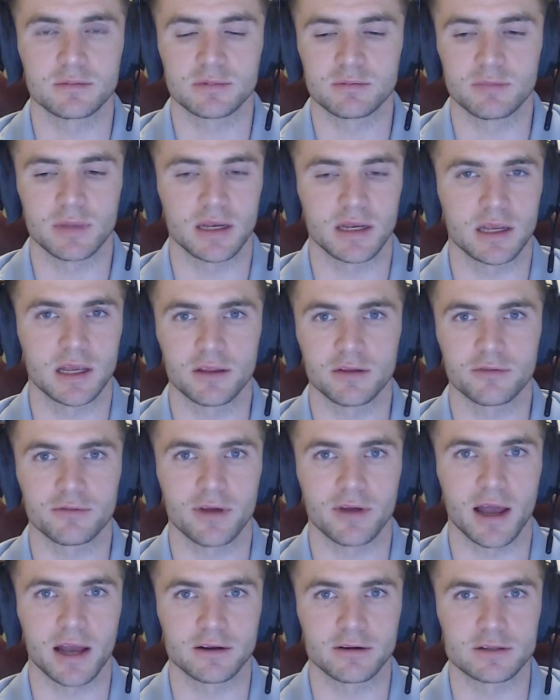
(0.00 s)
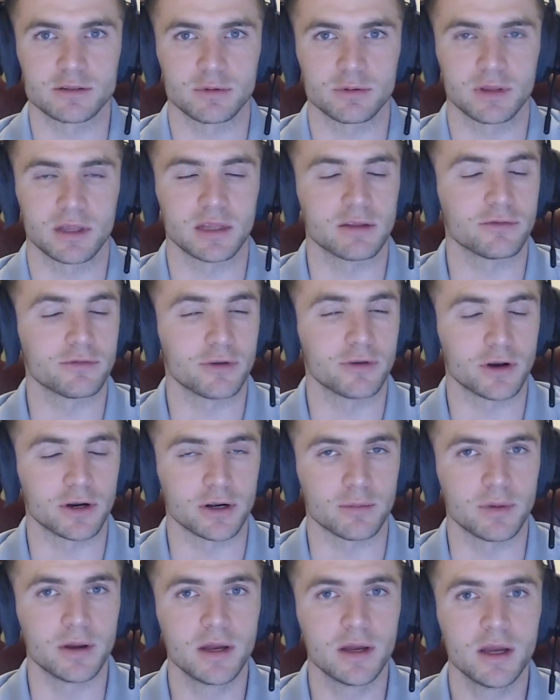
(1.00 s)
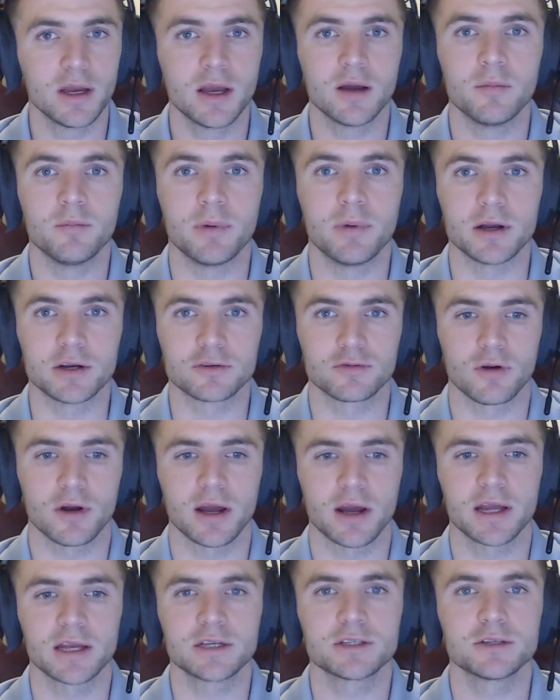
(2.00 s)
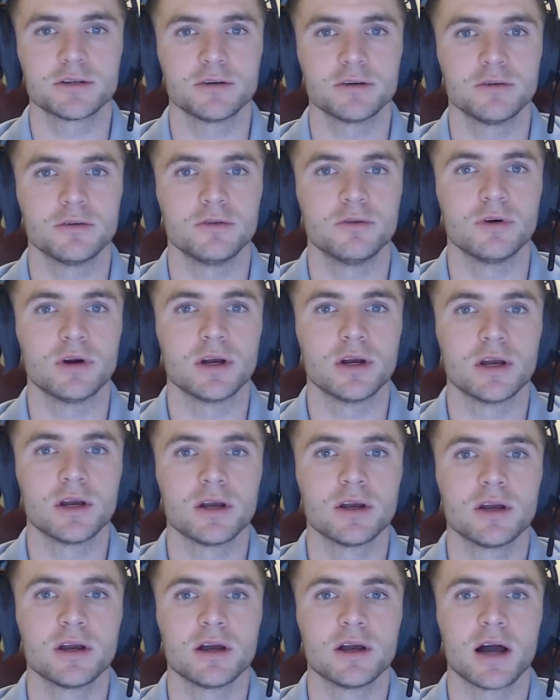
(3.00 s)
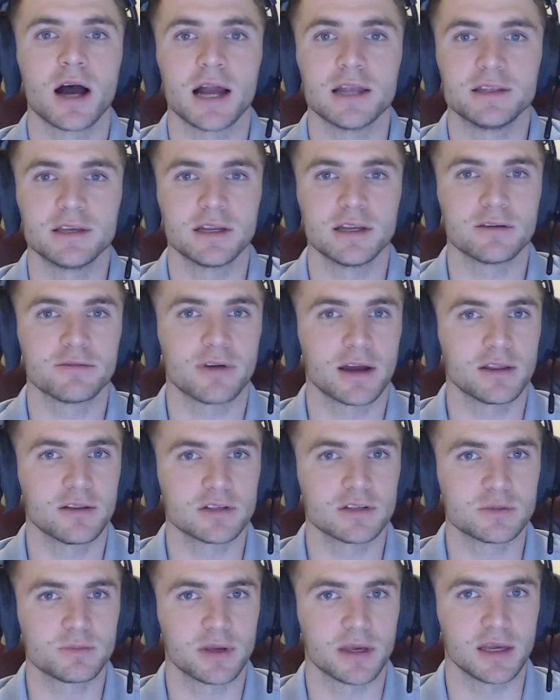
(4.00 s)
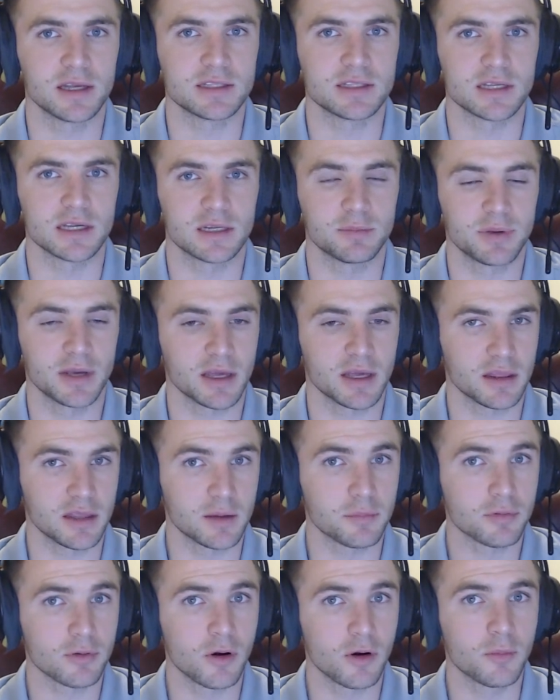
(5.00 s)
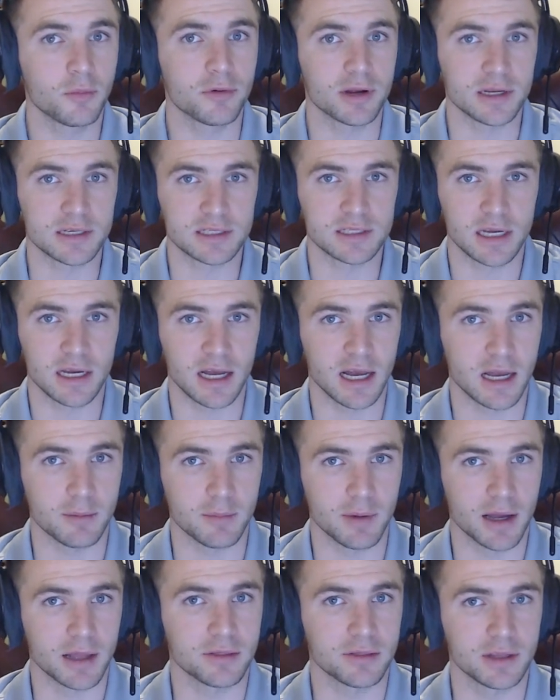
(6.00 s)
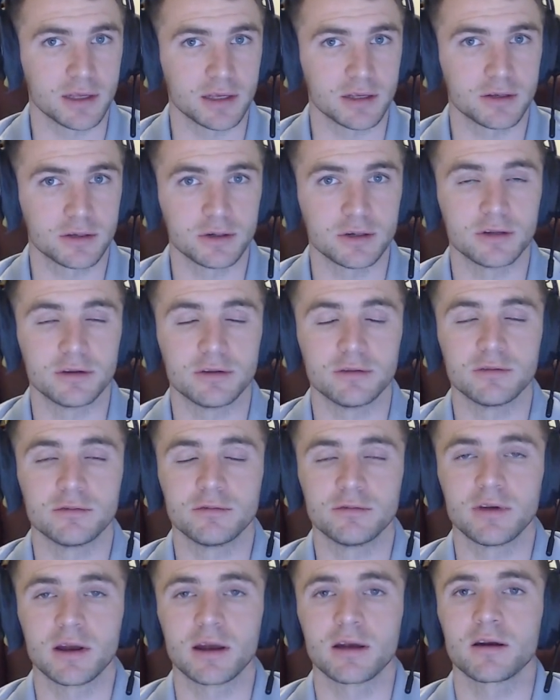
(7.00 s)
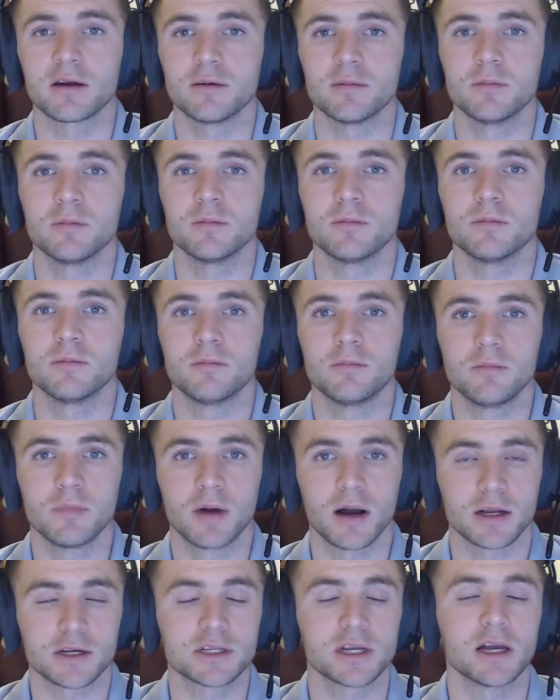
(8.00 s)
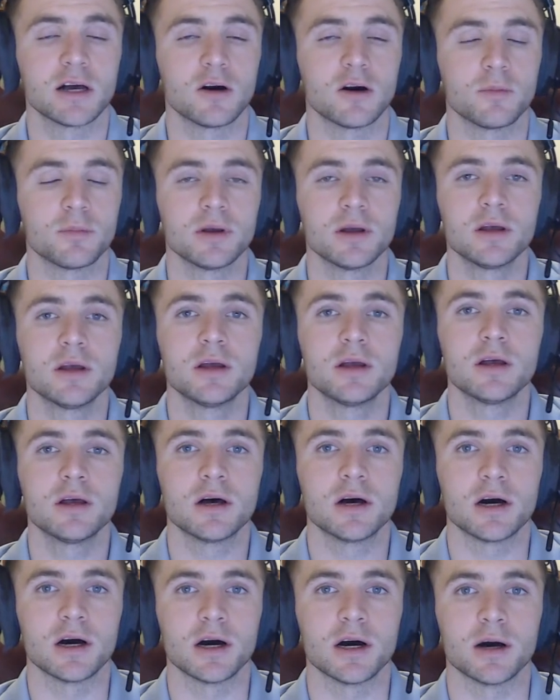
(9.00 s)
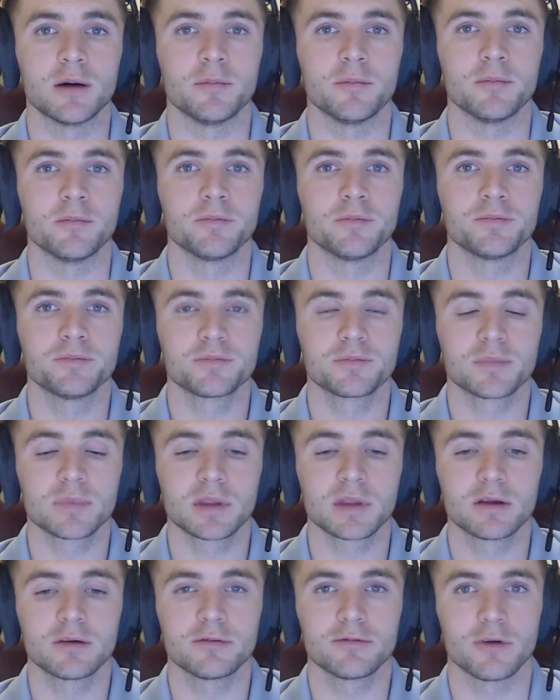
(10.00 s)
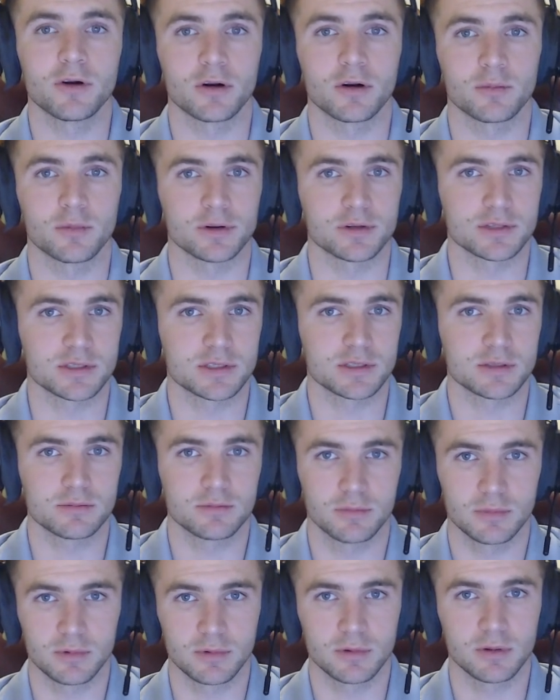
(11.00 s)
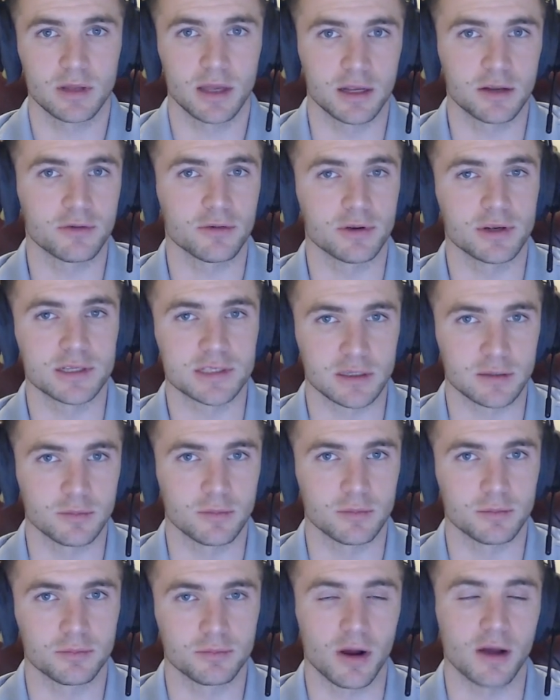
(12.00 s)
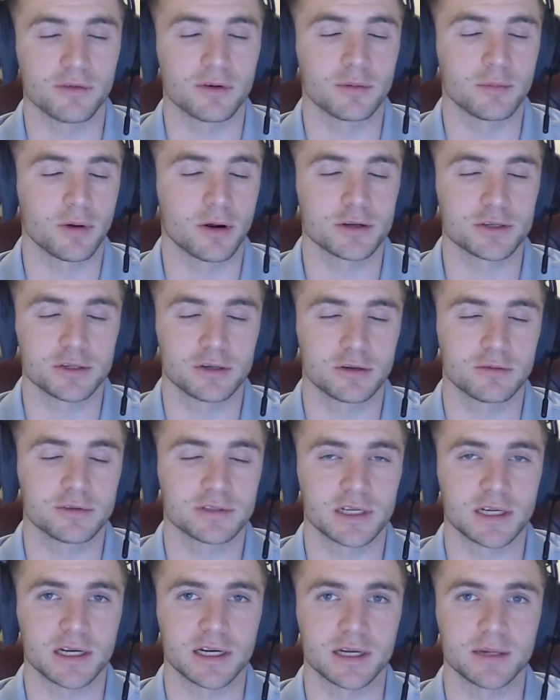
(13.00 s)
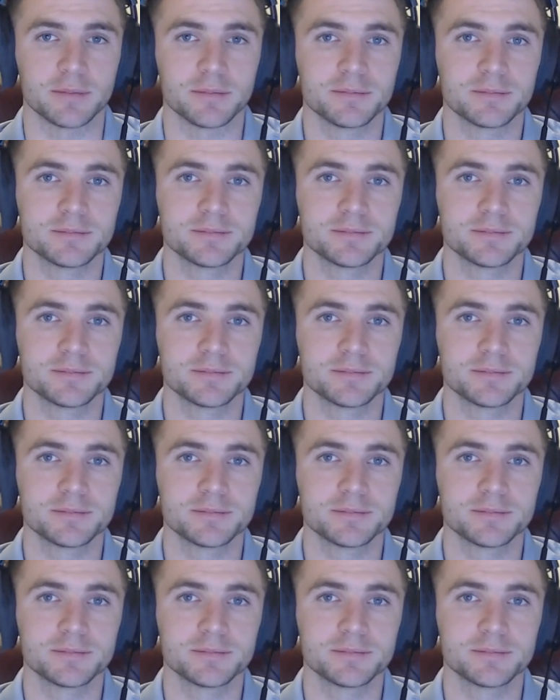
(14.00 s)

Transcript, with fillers: many other factors within the farm. But trying to identify those pigs and pick the appropriate time, I think, could vary much help um, farmers increase their profit margin over time.